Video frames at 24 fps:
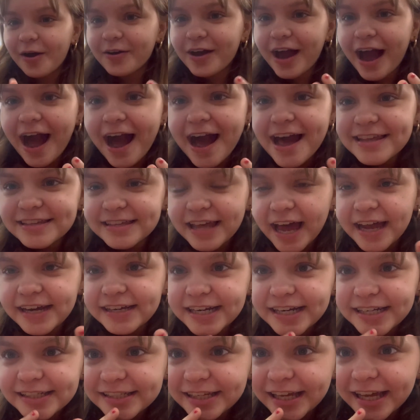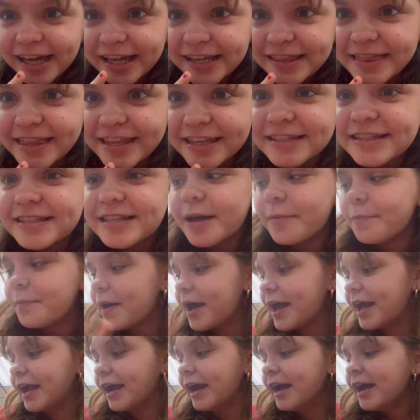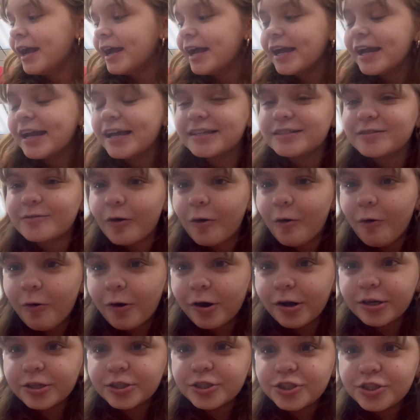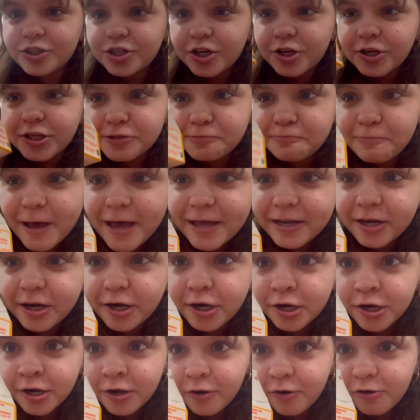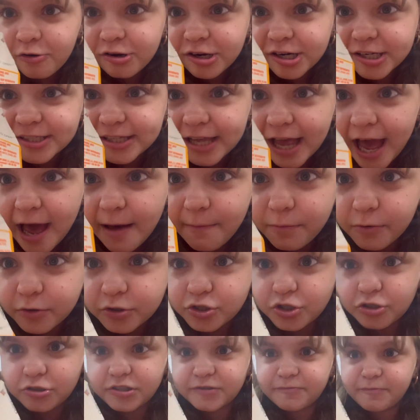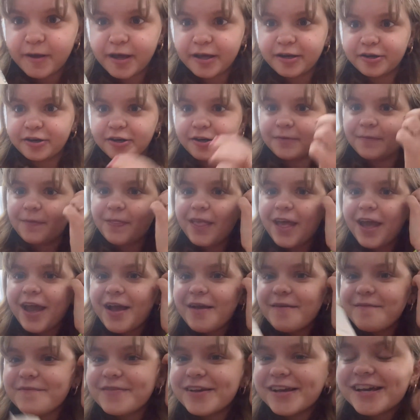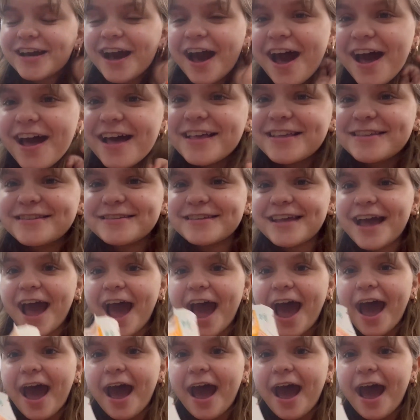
guys, I need to end this debate. Is orange juice better or is apple juice better? Because Great.